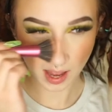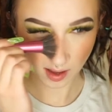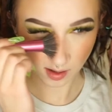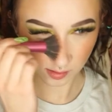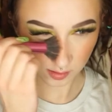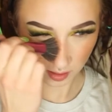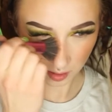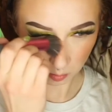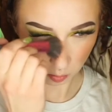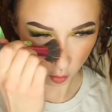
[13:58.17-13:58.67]

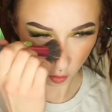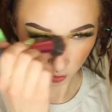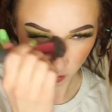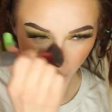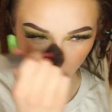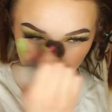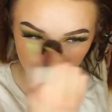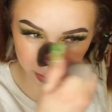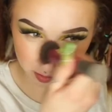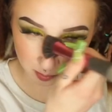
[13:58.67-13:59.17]
adds like more
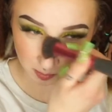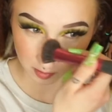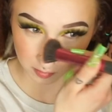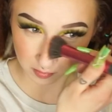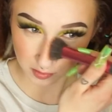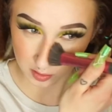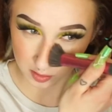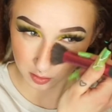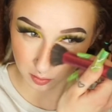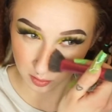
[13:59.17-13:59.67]
color to my
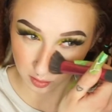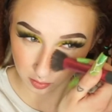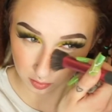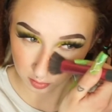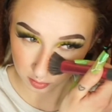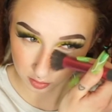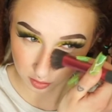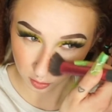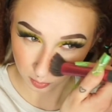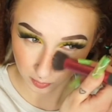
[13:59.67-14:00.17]
face so I don't
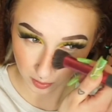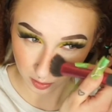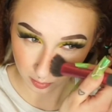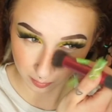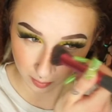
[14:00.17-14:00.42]
look so pale,